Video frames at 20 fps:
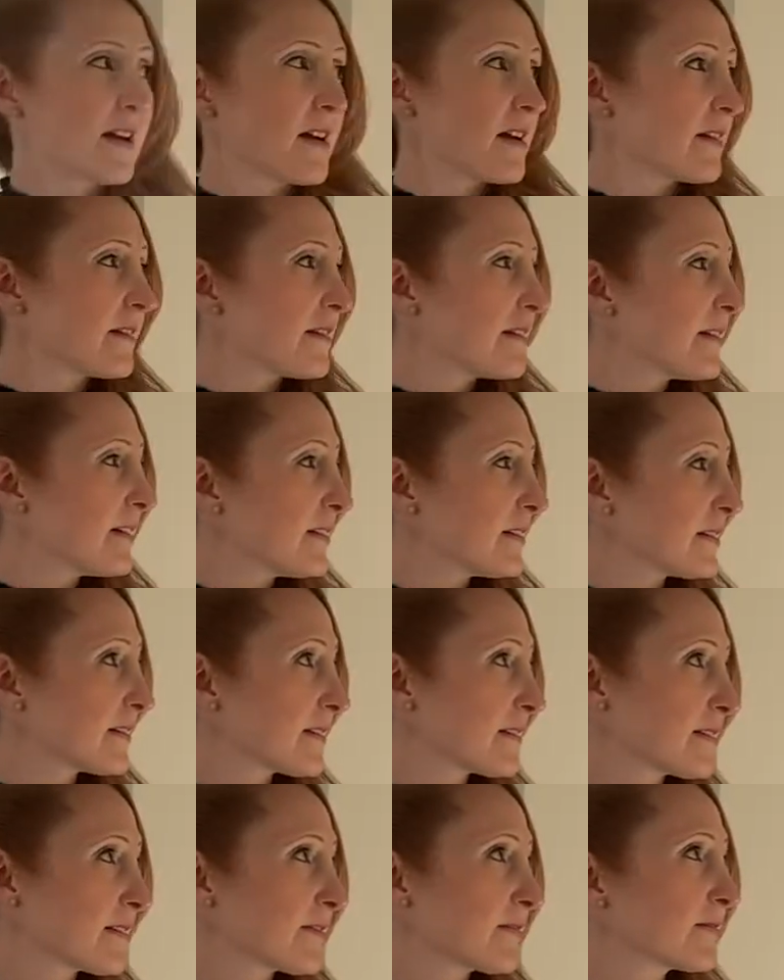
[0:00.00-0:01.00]
This
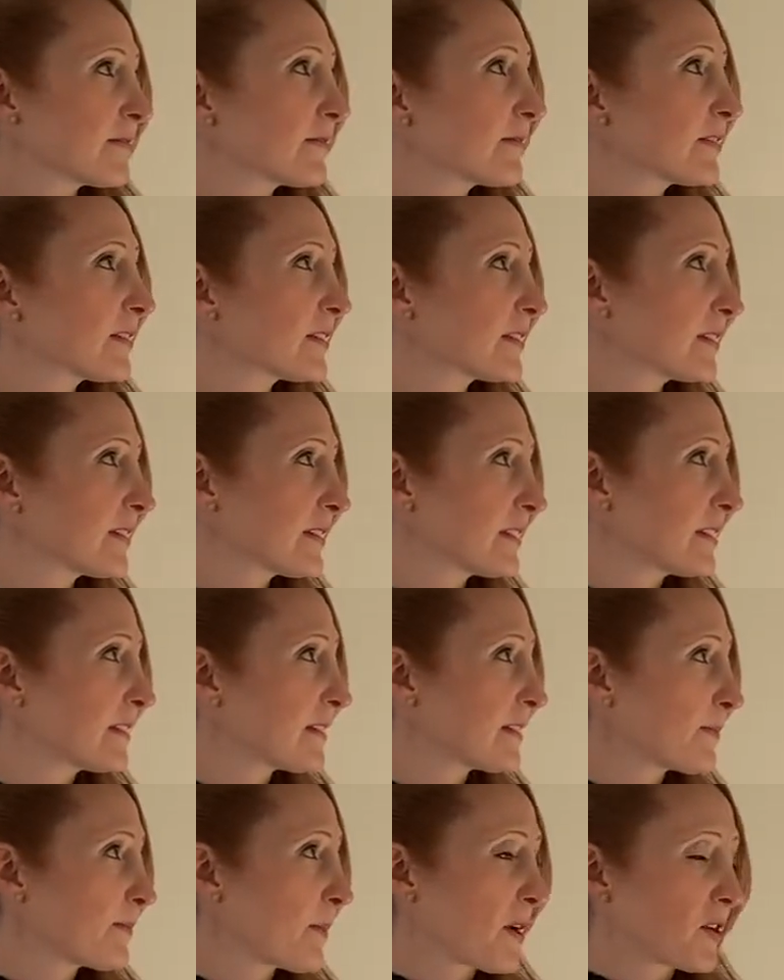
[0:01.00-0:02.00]
is a really
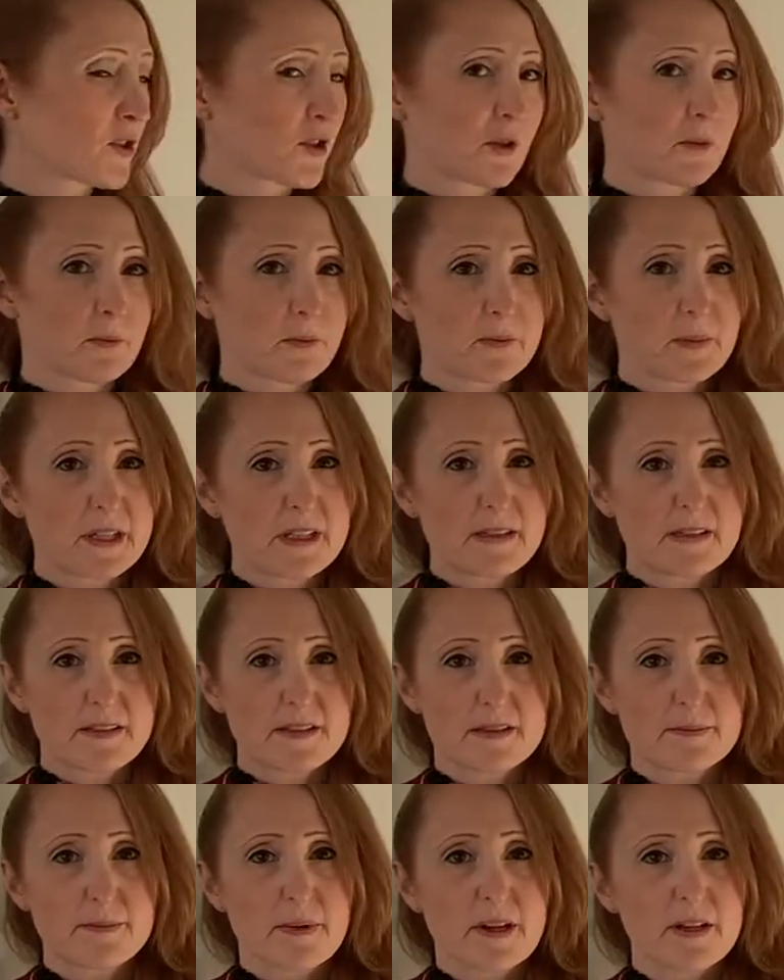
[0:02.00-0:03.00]
special piece
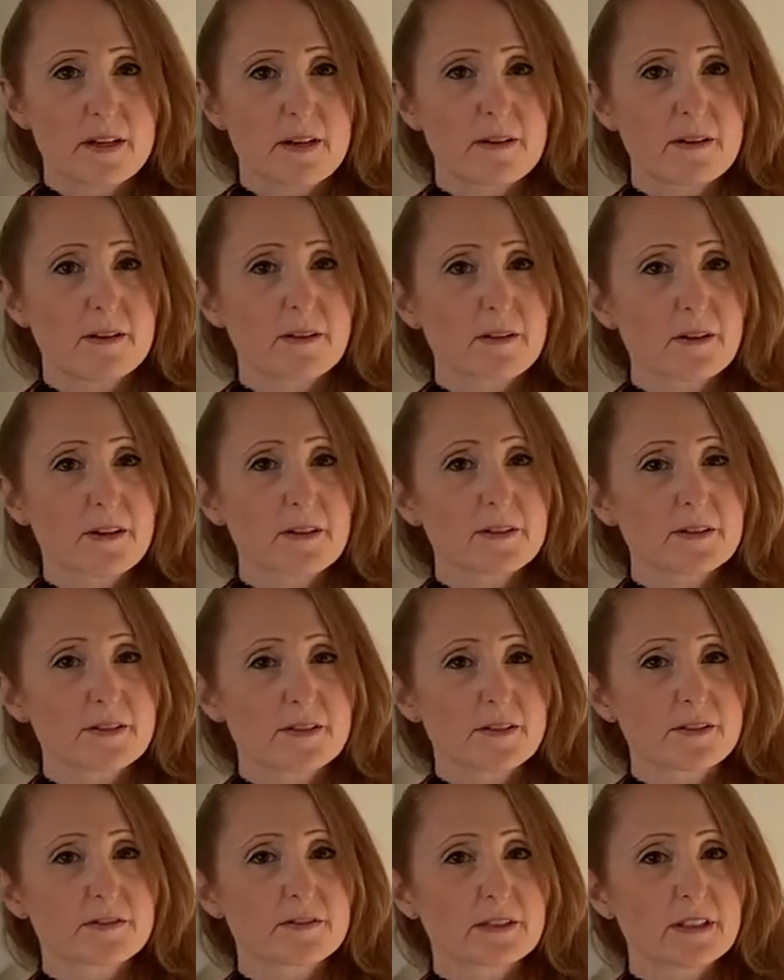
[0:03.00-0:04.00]
by Naoko
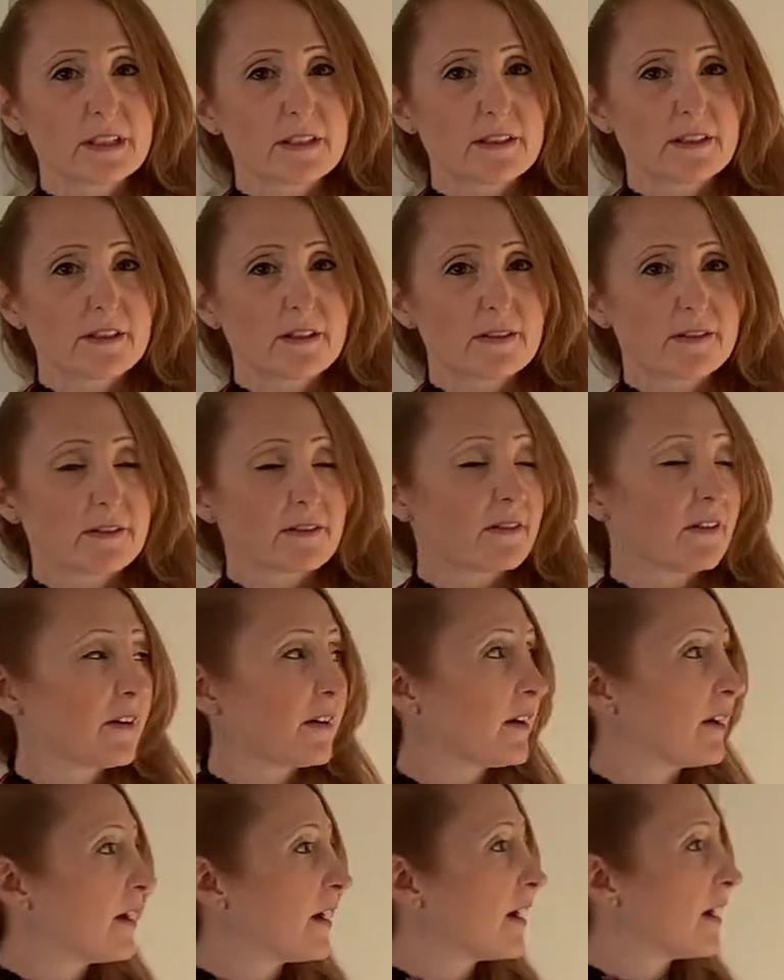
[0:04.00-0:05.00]
Sereno.
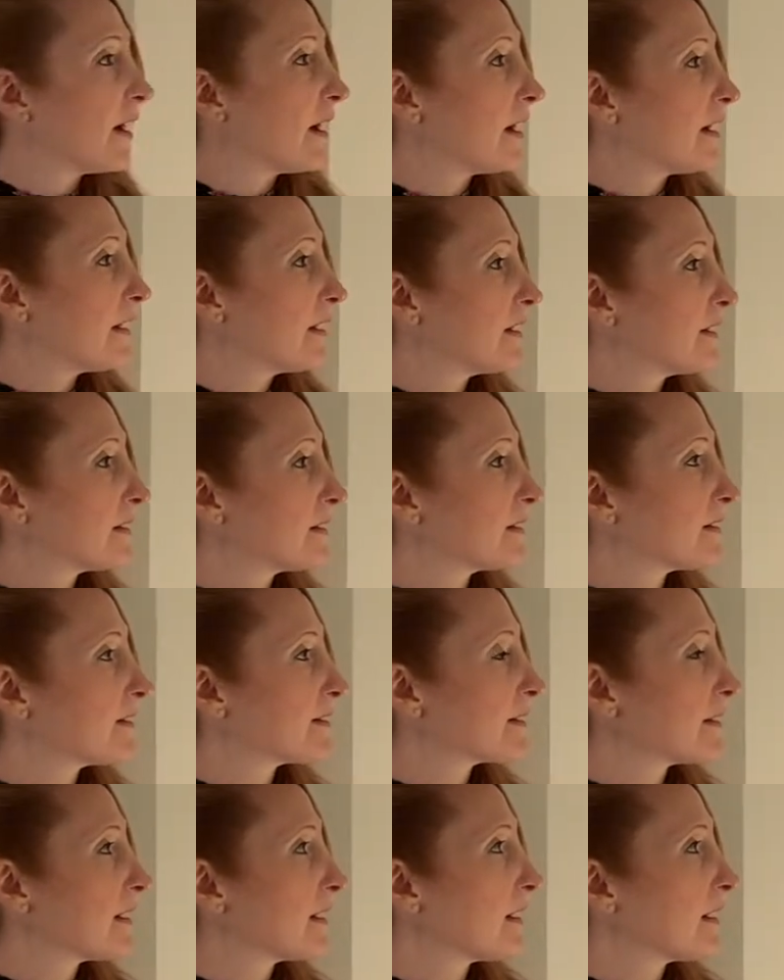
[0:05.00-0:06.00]
It's
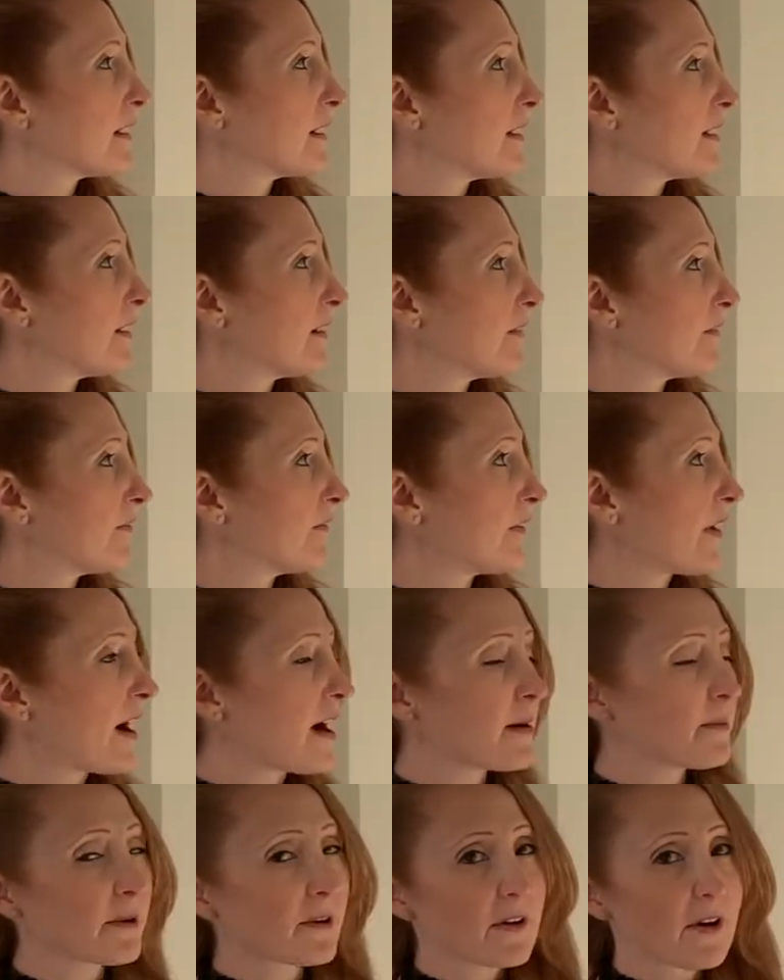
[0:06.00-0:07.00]

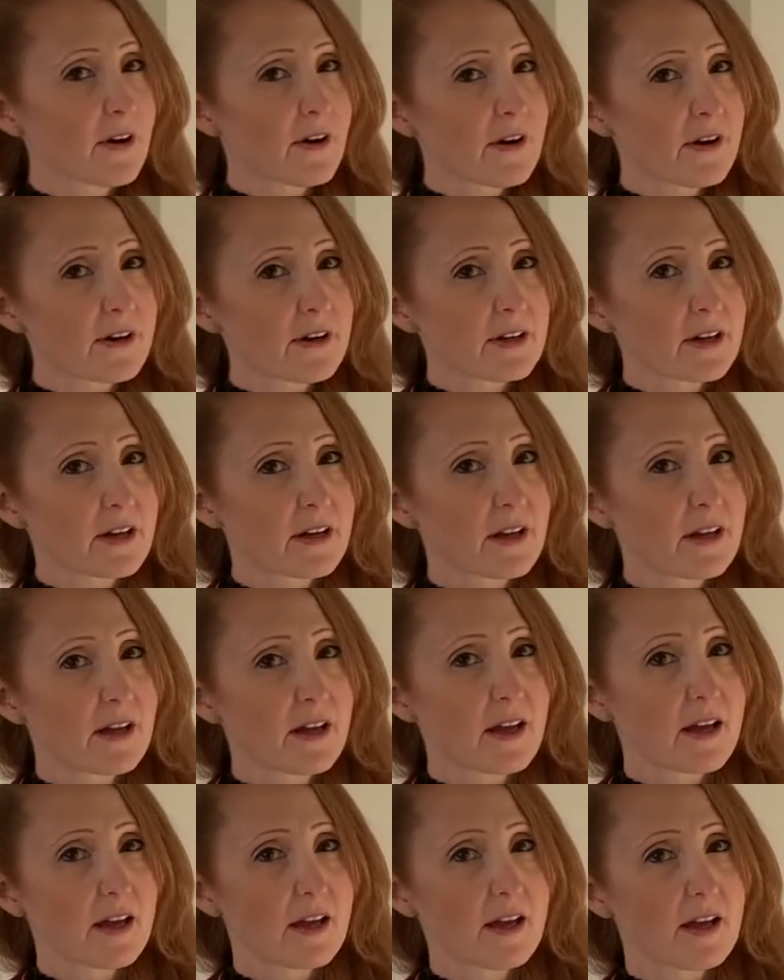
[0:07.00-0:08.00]
fiber art,
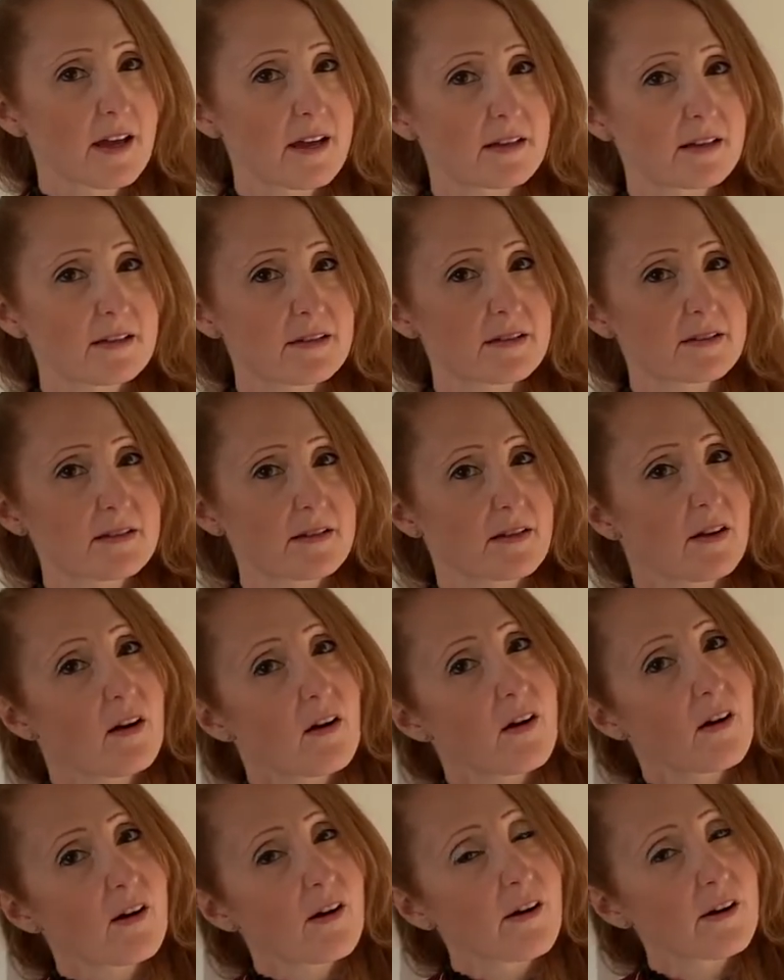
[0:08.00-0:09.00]
and it is a
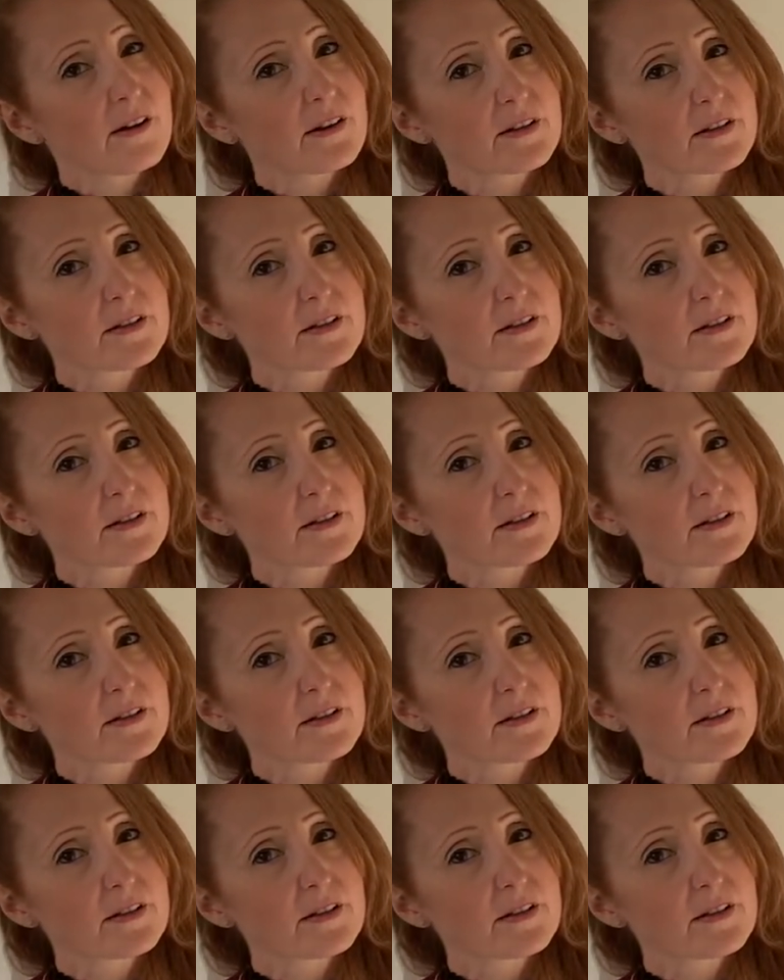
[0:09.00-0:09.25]
heart,